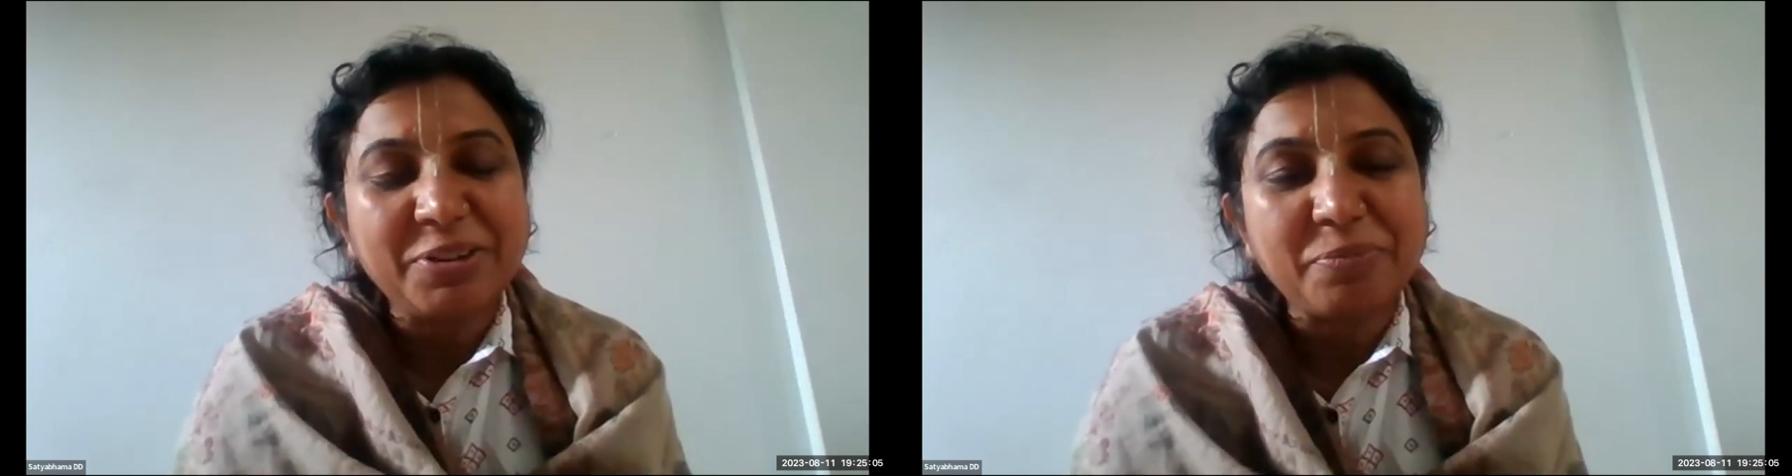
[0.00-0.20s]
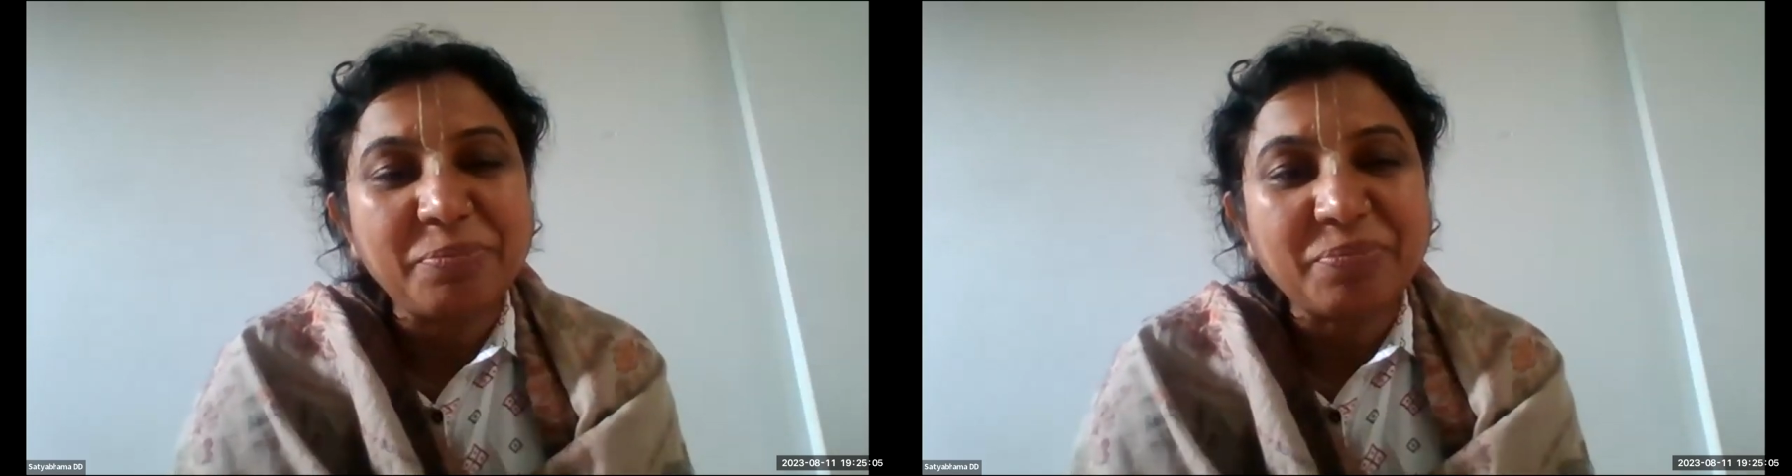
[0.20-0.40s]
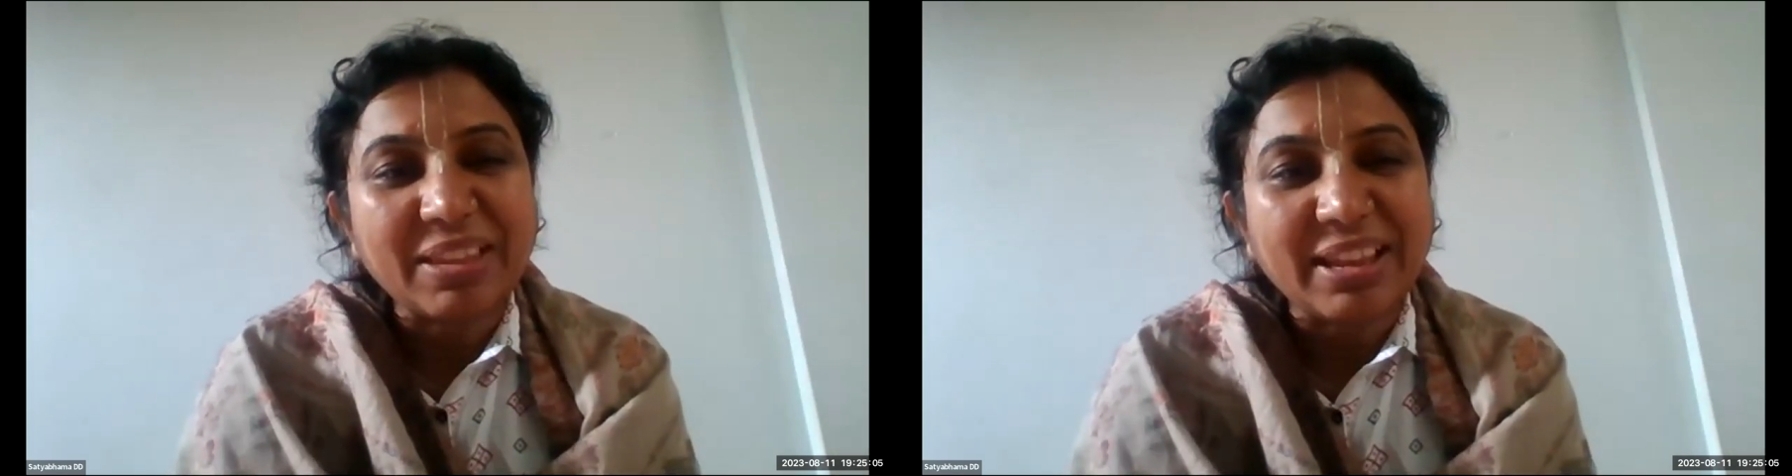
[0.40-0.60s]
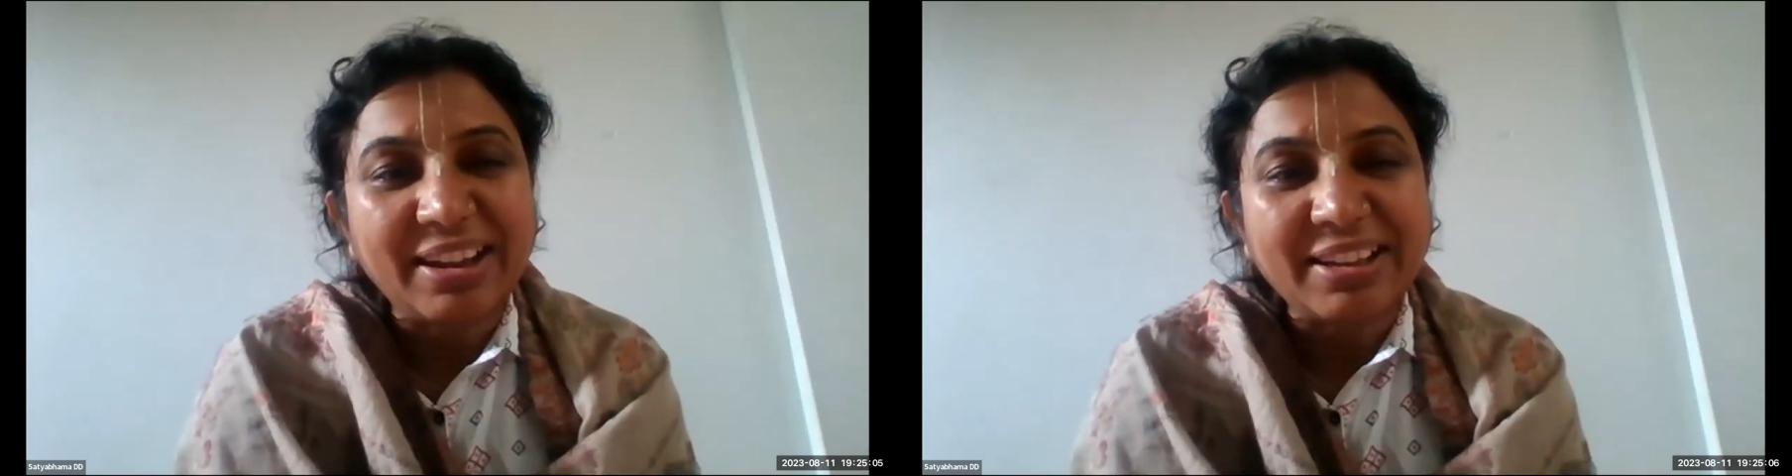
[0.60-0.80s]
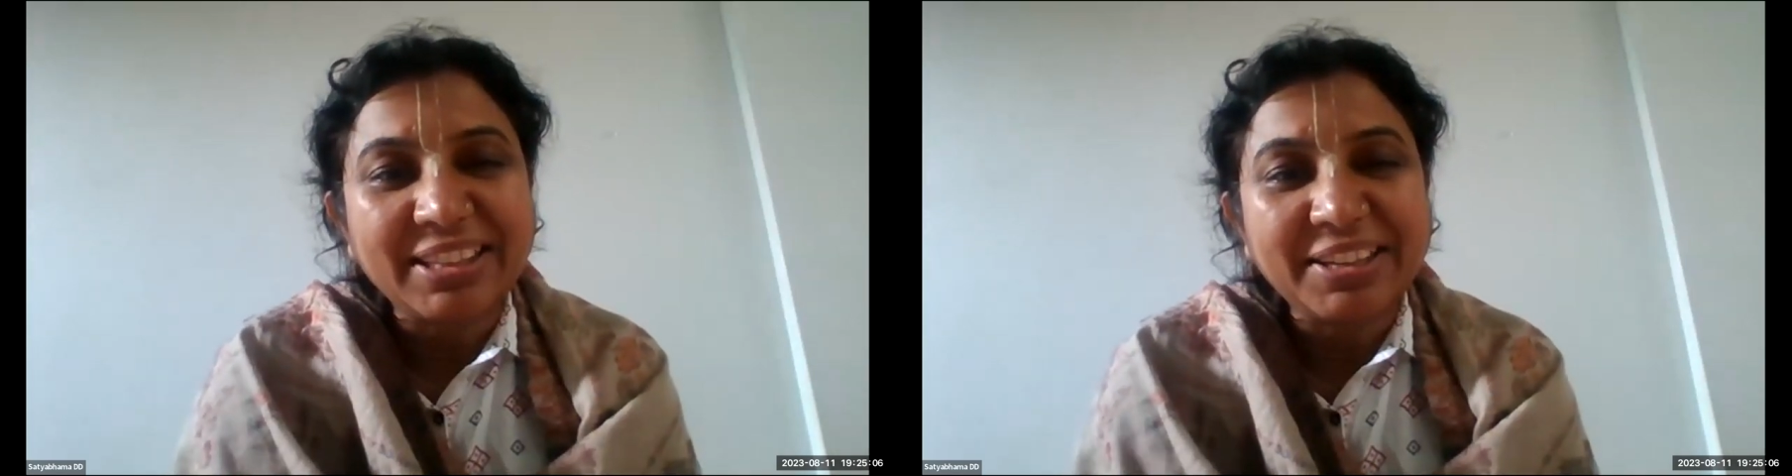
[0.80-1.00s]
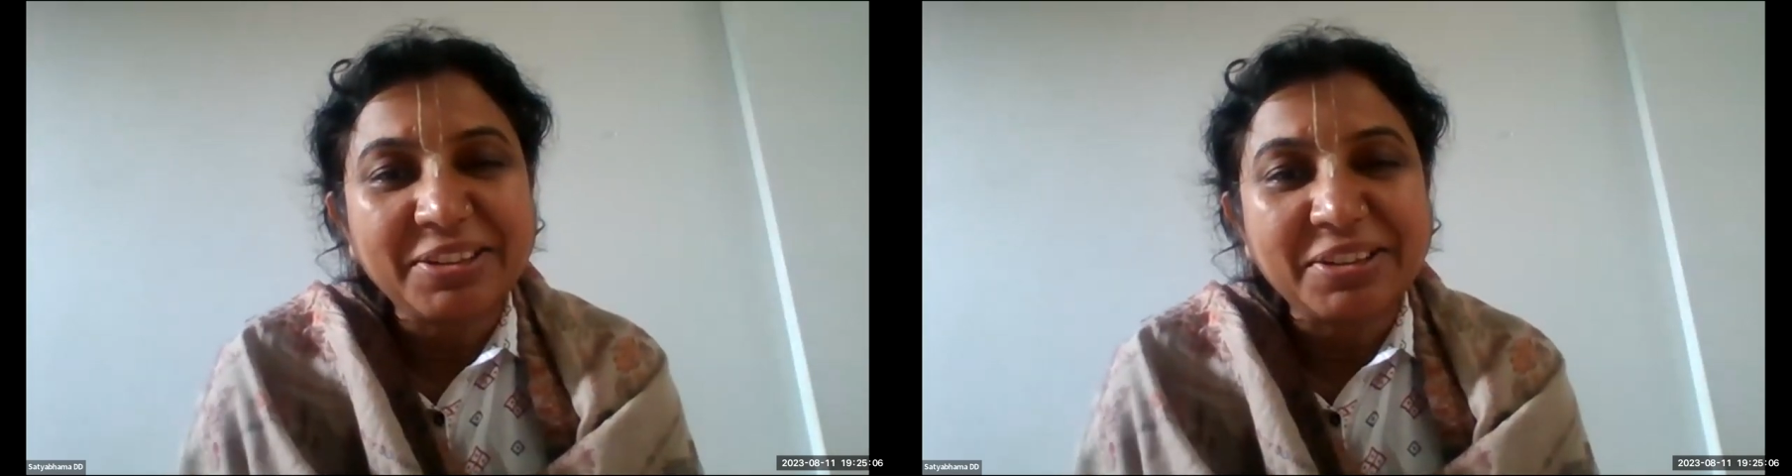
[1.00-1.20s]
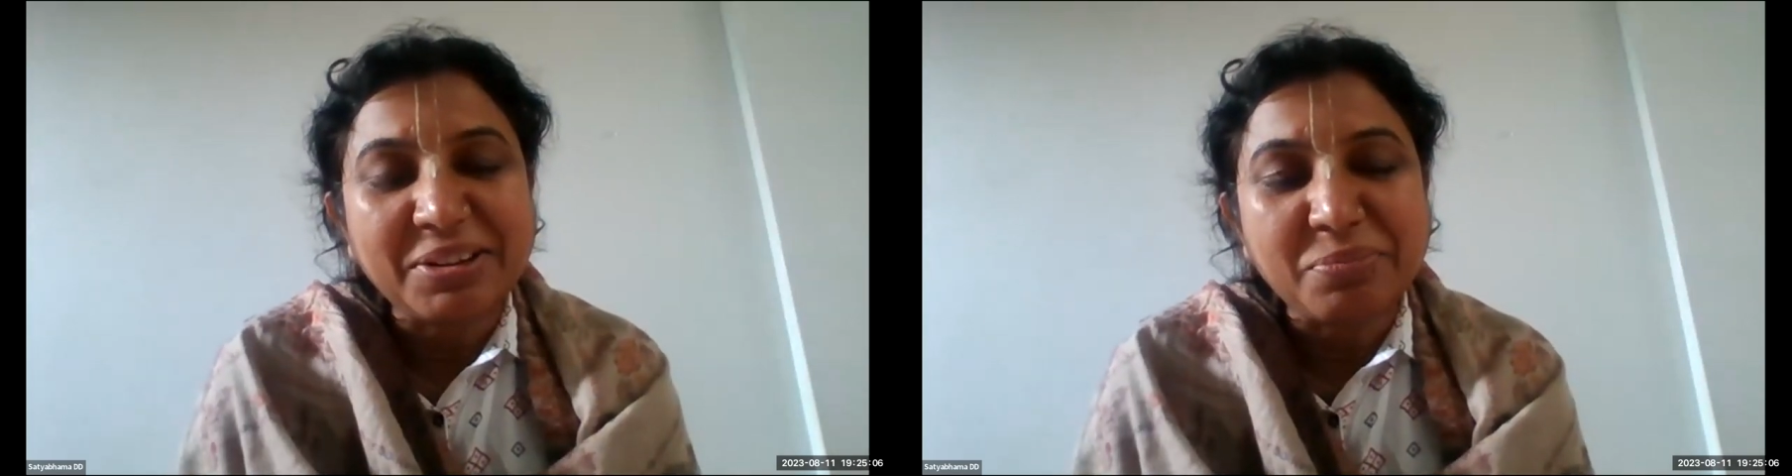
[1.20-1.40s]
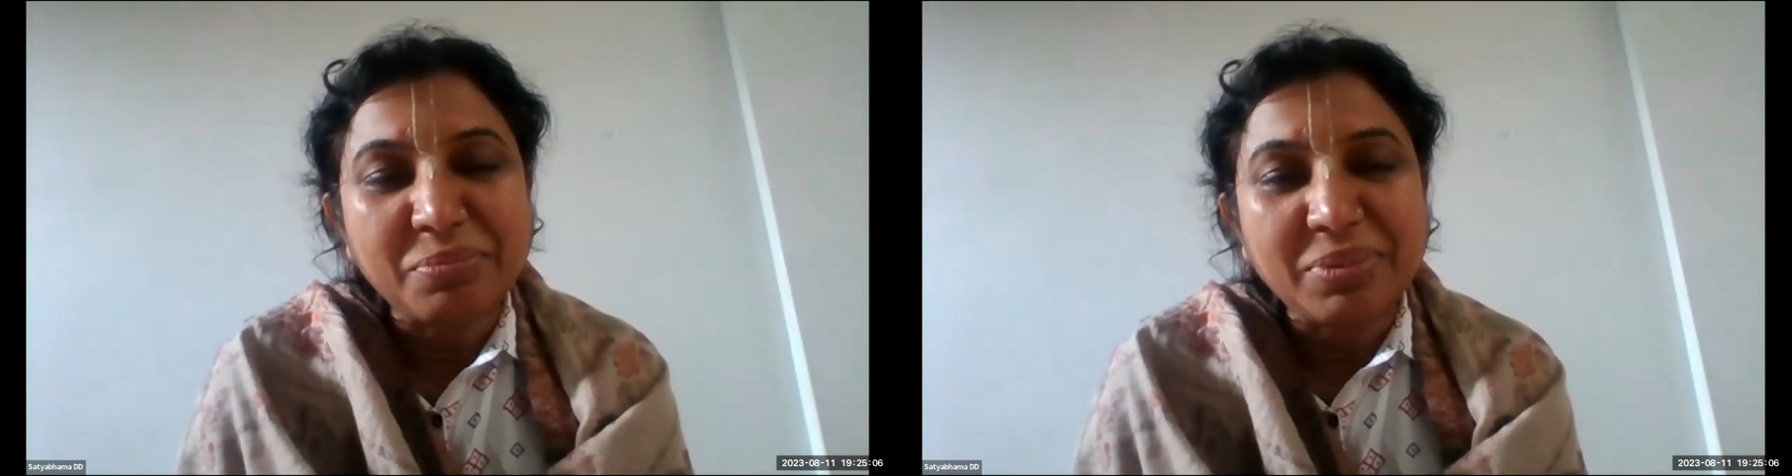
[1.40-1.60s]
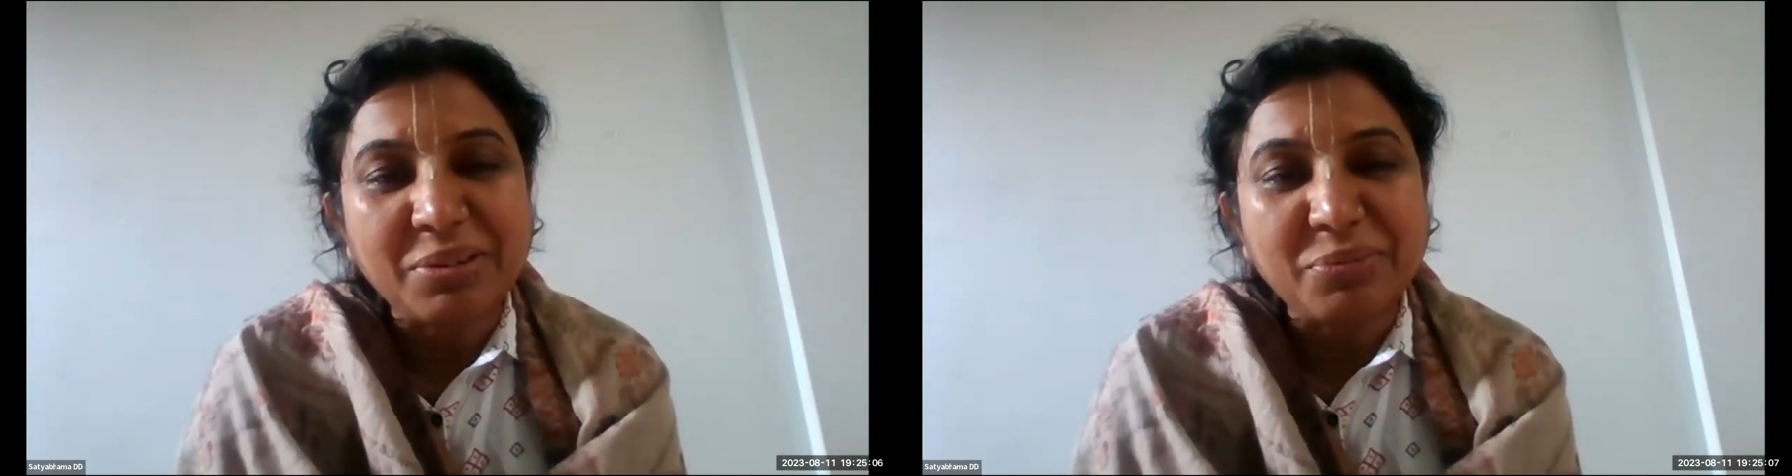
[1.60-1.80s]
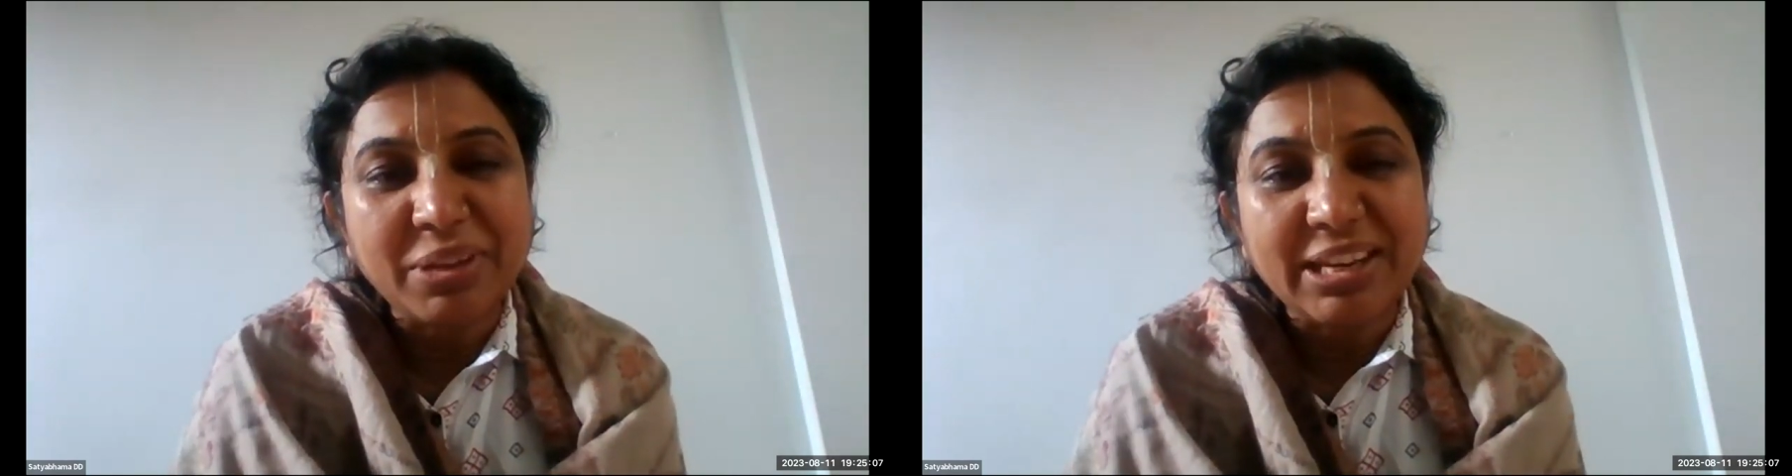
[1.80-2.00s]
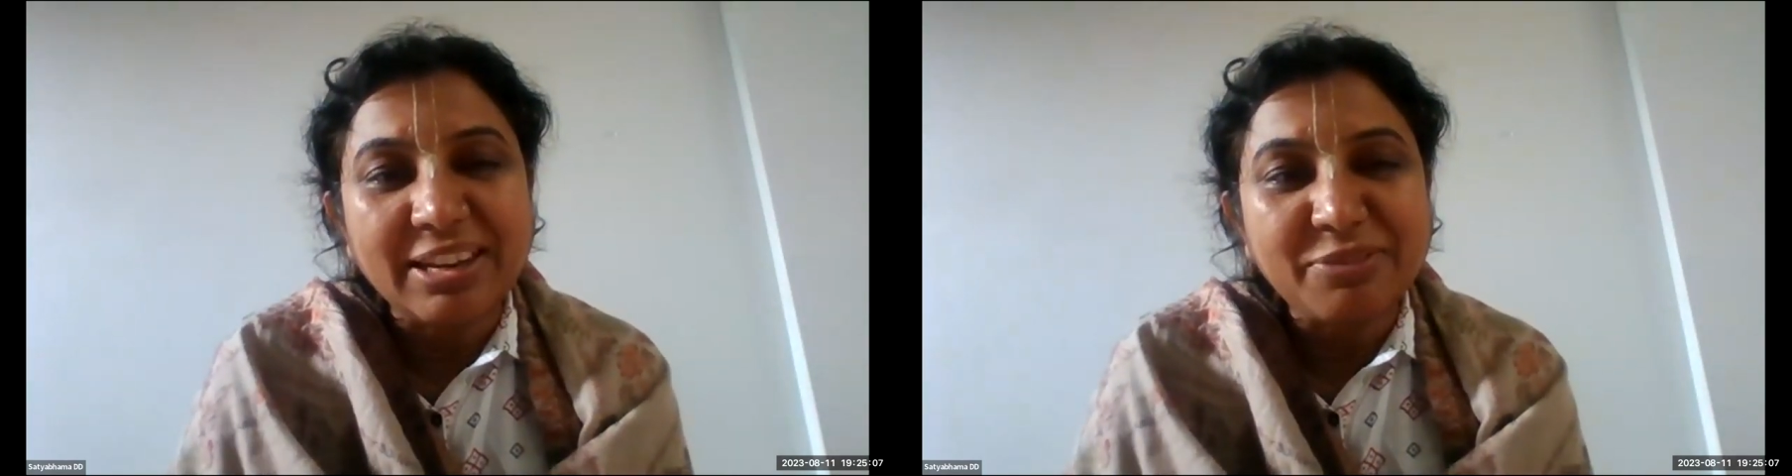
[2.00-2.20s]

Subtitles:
a very